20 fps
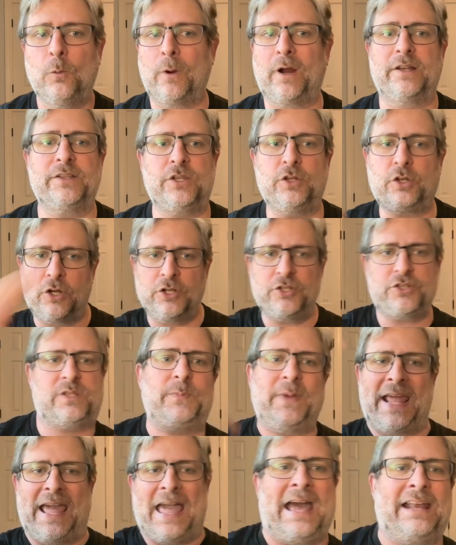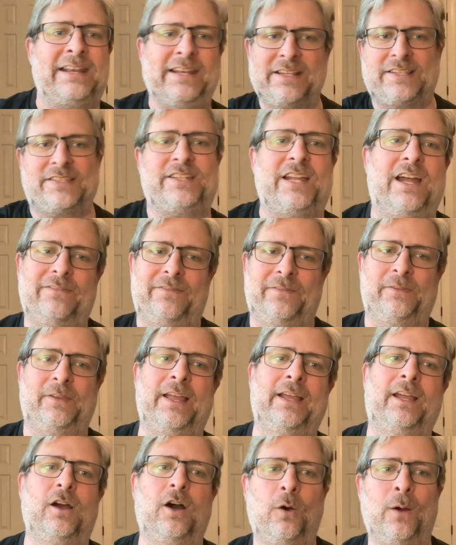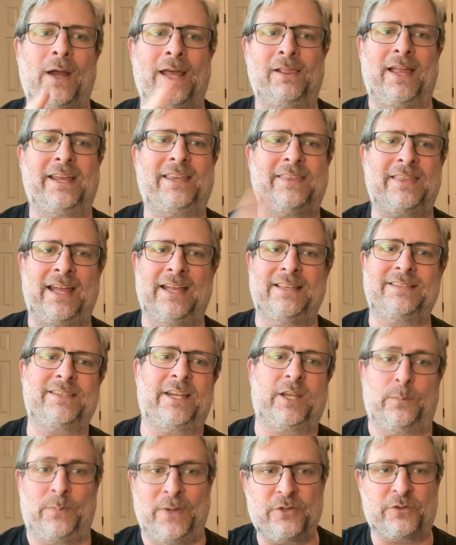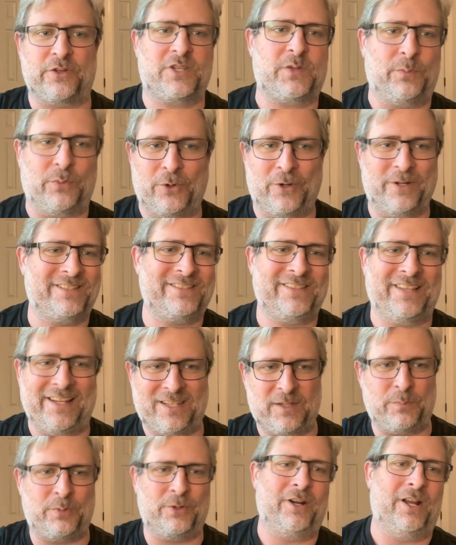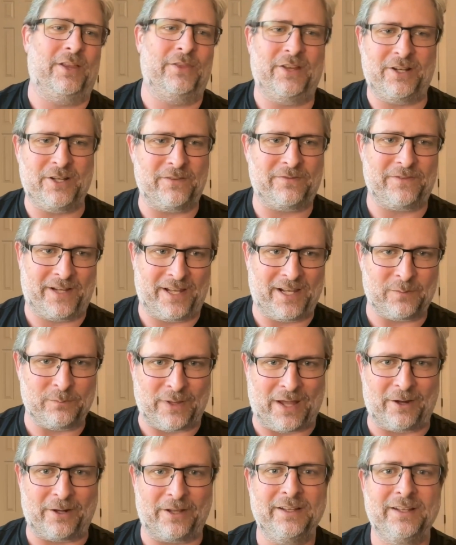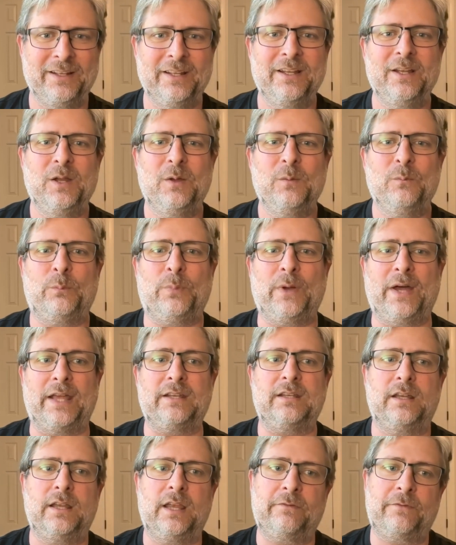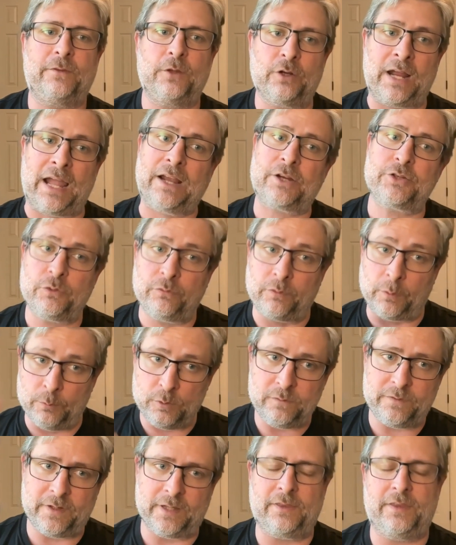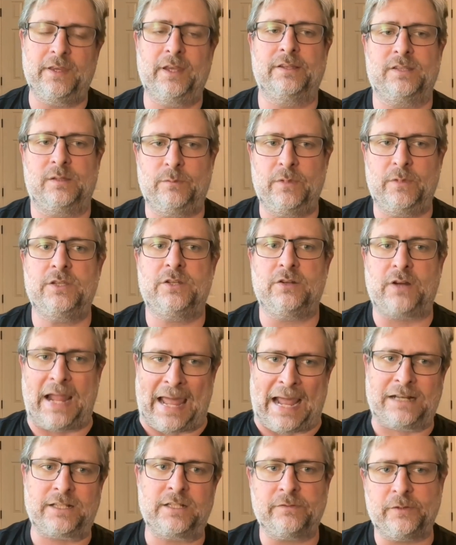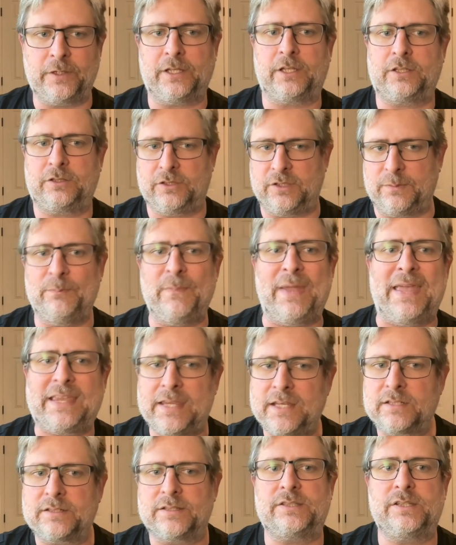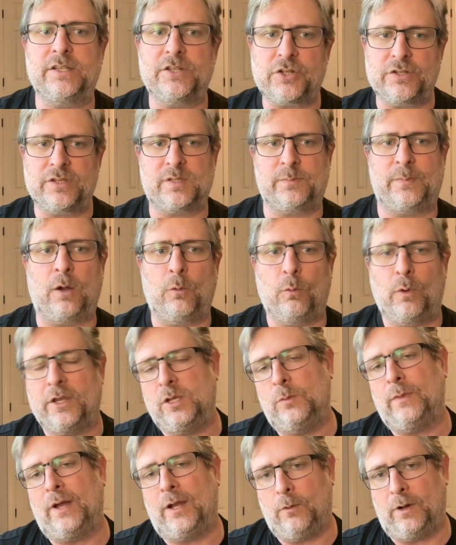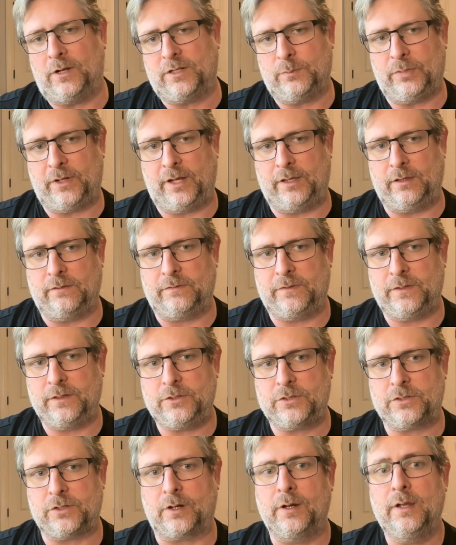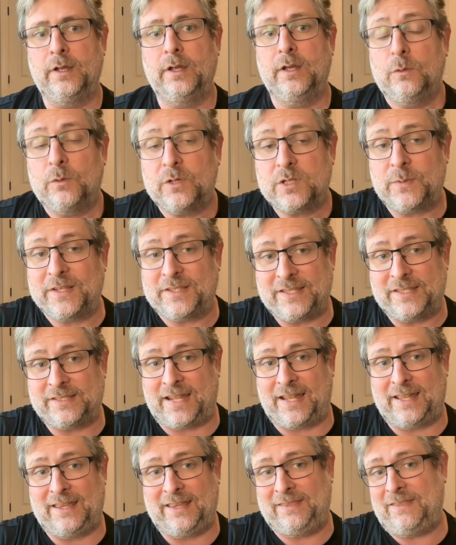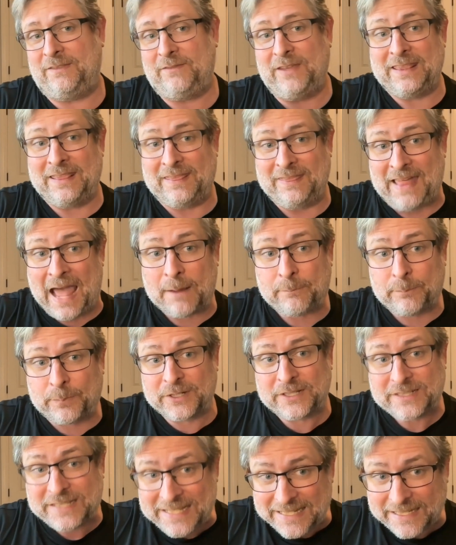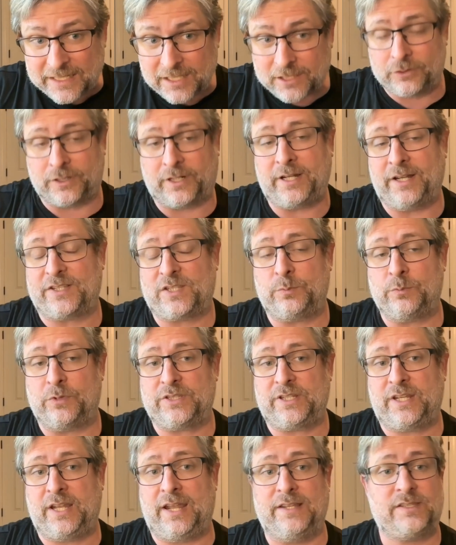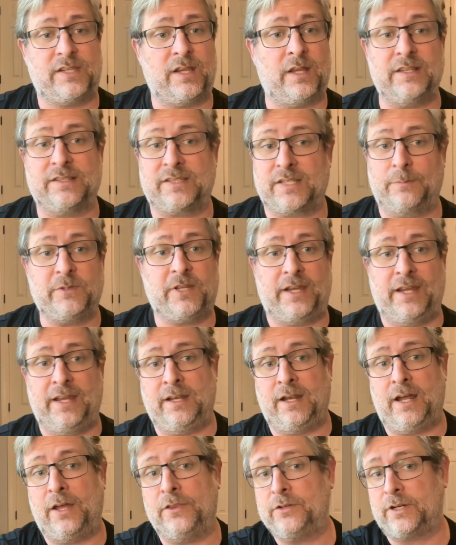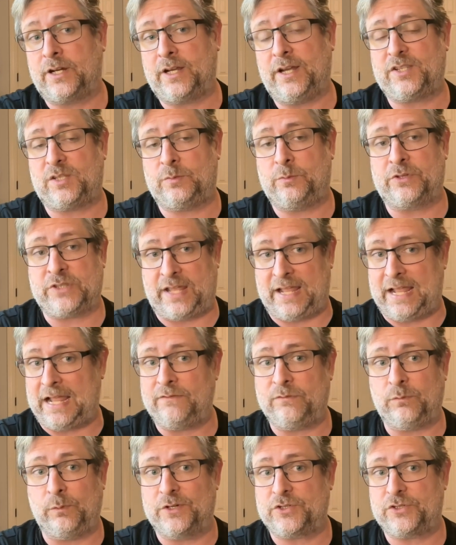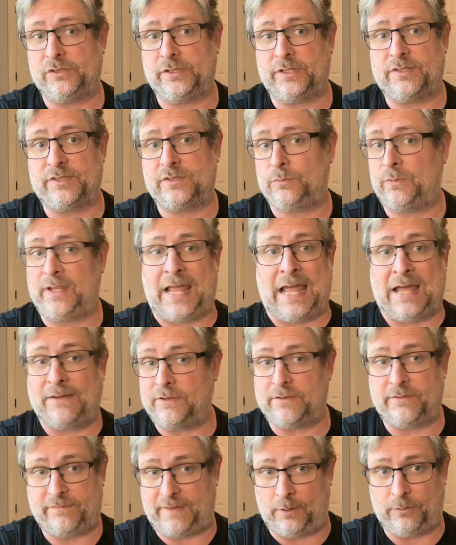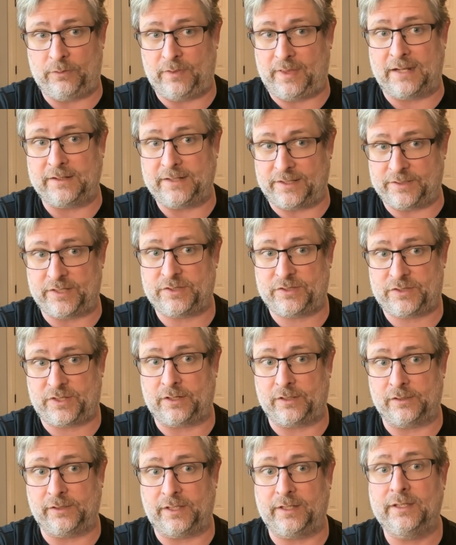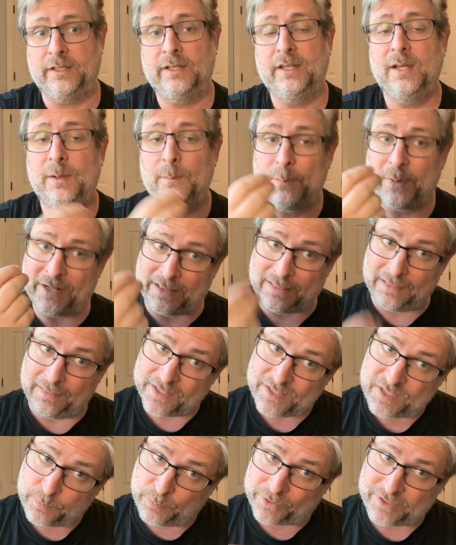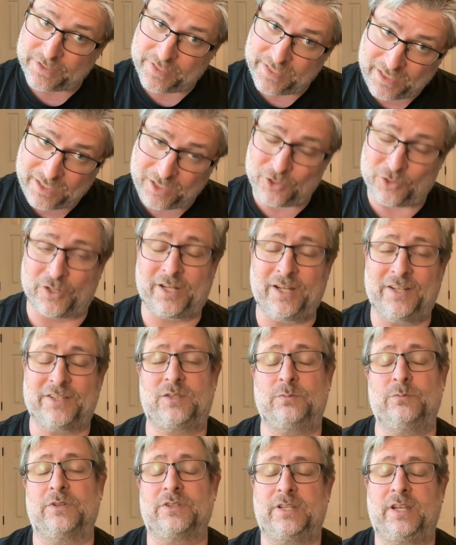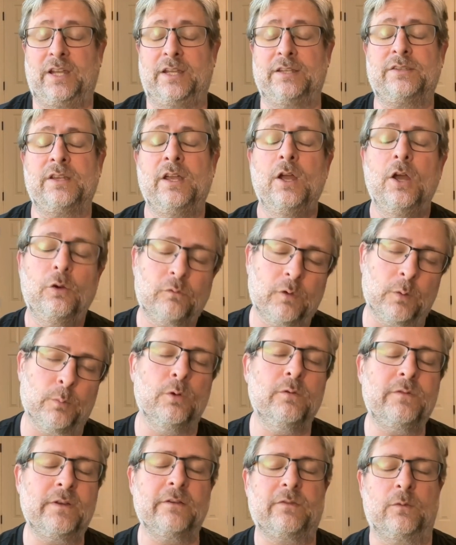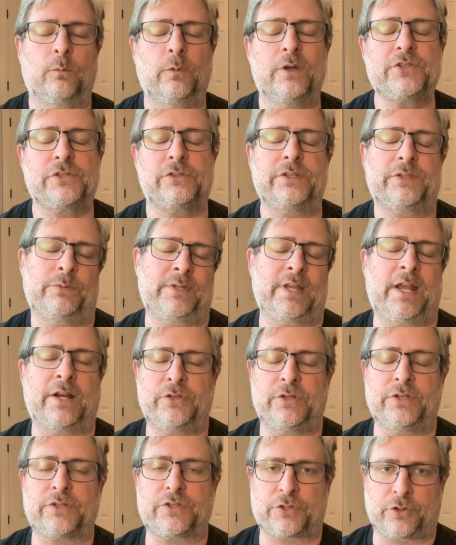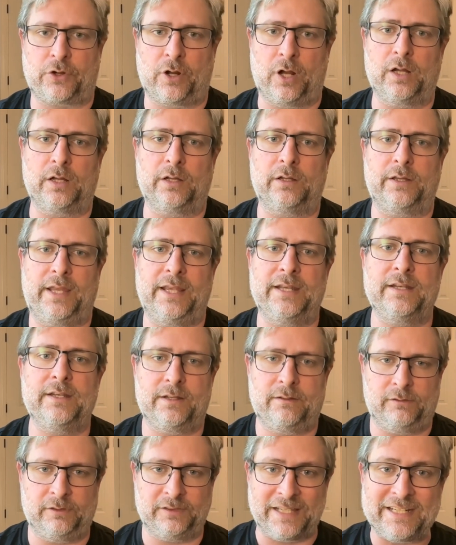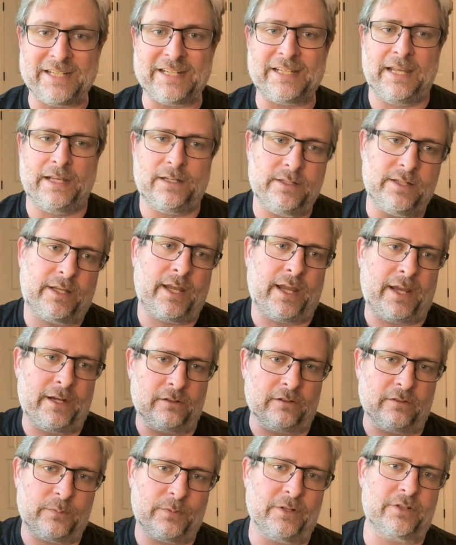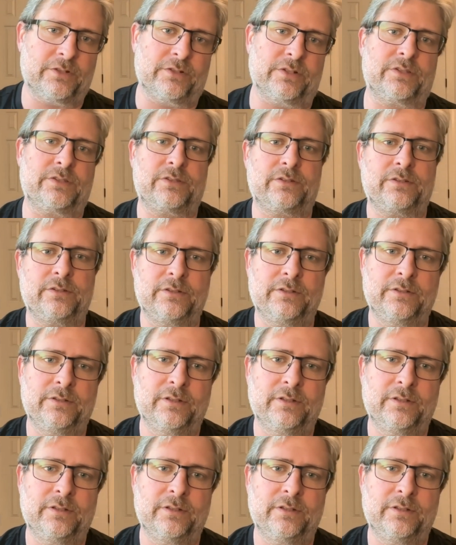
Whereas you could just be adding stuff like, oh, I like that. It's like a Pinterest board. It's like you put it on there and you forget about it. But if you're actually removing things, it means you're actively making decisions about what you might want to buy in the future, which means it's in that particular customer's case. And in other customers that have wish lists, we haven't found that necessarily. But in this particular customer's case, removing from wish list was actually a strong leading indicator of purchase.